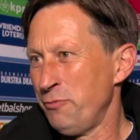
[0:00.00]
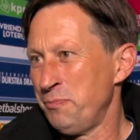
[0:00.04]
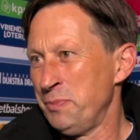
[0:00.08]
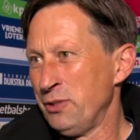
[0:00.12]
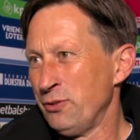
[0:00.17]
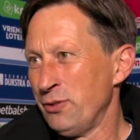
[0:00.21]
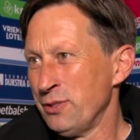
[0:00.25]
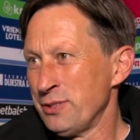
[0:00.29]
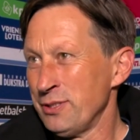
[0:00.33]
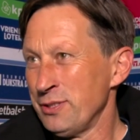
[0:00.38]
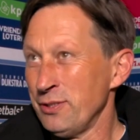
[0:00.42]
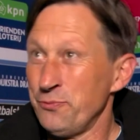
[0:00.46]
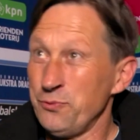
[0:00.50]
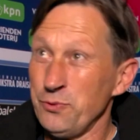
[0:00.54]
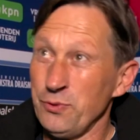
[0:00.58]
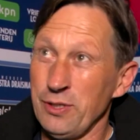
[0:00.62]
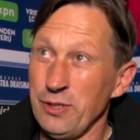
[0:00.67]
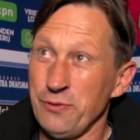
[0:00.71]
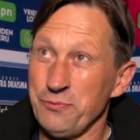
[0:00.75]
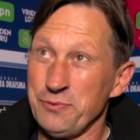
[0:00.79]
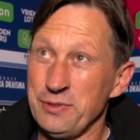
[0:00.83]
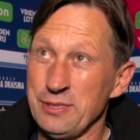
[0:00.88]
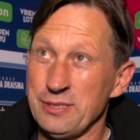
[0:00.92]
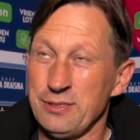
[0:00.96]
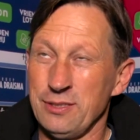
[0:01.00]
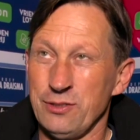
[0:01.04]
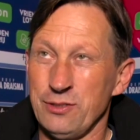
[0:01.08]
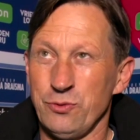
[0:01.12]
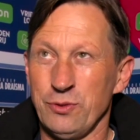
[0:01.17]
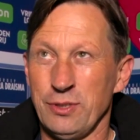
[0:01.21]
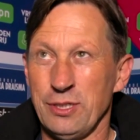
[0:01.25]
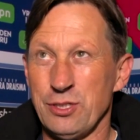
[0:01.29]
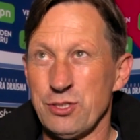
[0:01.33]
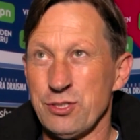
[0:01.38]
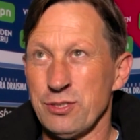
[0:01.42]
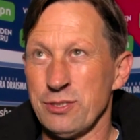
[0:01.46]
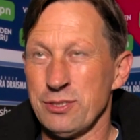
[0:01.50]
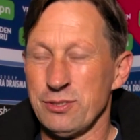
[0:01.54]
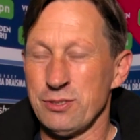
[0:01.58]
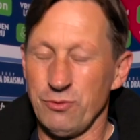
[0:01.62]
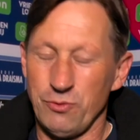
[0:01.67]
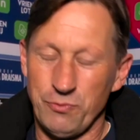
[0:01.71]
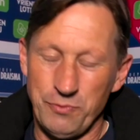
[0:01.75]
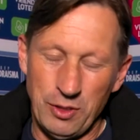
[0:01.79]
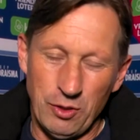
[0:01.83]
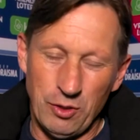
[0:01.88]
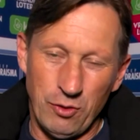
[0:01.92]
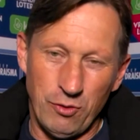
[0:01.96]
Because if you have this situation, so
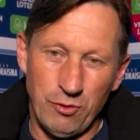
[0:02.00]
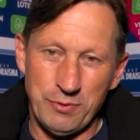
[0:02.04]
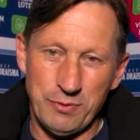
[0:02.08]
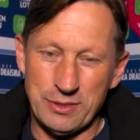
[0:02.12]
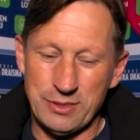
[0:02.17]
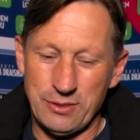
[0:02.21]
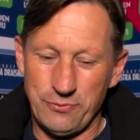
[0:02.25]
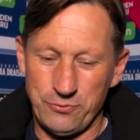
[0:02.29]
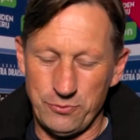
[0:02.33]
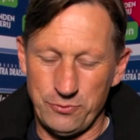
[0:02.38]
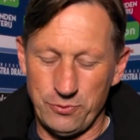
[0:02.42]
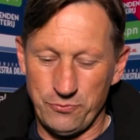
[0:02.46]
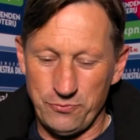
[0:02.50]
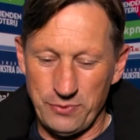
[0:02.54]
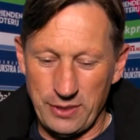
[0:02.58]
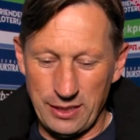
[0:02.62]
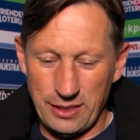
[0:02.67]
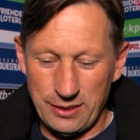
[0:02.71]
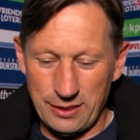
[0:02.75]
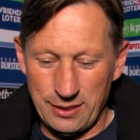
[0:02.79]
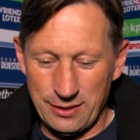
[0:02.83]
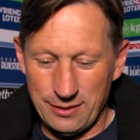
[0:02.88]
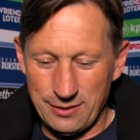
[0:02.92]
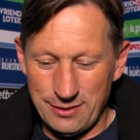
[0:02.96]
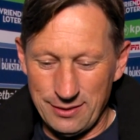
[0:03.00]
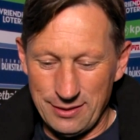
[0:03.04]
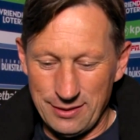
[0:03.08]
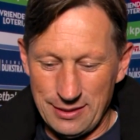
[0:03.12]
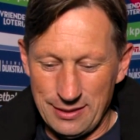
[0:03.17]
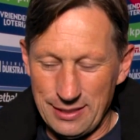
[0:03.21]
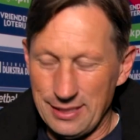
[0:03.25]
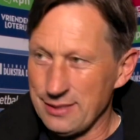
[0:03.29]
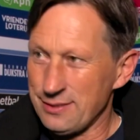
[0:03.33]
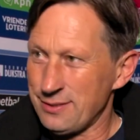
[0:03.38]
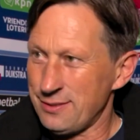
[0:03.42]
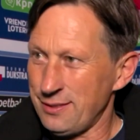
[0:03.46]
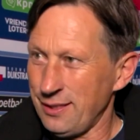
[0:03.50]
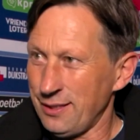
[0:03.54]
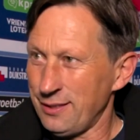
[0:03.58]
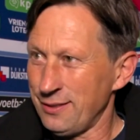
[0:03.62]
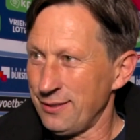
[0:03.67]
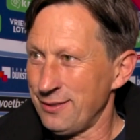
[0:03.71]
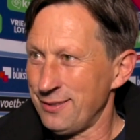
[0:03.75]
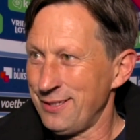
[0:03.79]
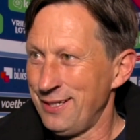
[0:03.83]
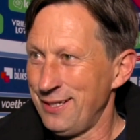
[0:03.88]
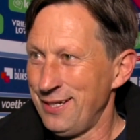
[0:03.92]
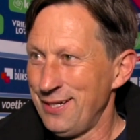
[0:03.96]
we always have to fight until the last
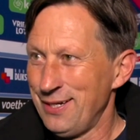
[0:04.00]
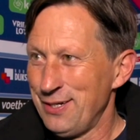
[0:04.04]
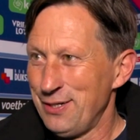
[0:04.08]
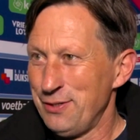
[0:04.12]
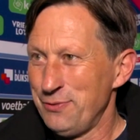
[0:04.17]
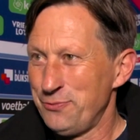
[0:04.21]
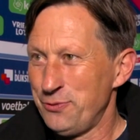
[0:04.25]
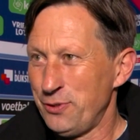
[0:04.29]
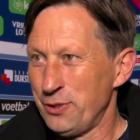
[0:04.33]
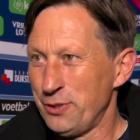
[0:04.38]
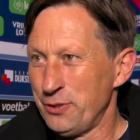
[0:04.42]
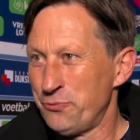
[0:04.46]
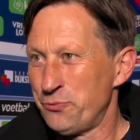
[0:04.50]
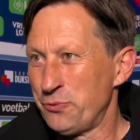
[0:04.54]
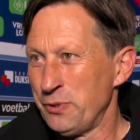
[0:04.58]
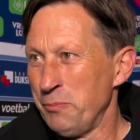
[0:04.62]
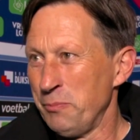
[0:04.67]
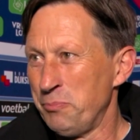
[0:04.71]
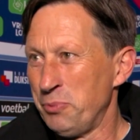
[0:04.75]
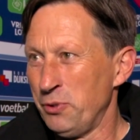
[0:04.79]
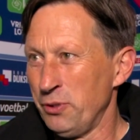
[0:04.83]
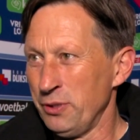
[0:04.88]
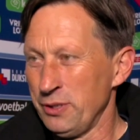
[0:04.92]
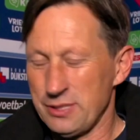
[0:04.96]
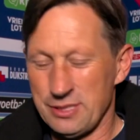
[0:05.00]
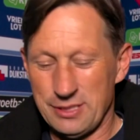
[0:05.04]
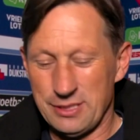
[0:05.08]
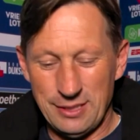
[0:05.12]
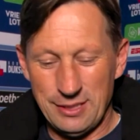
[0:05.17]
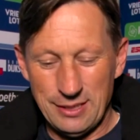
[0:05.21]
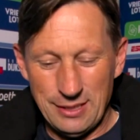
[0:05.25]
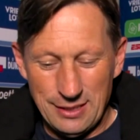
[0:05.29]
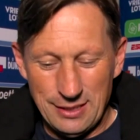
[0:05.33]
second for the 3 points.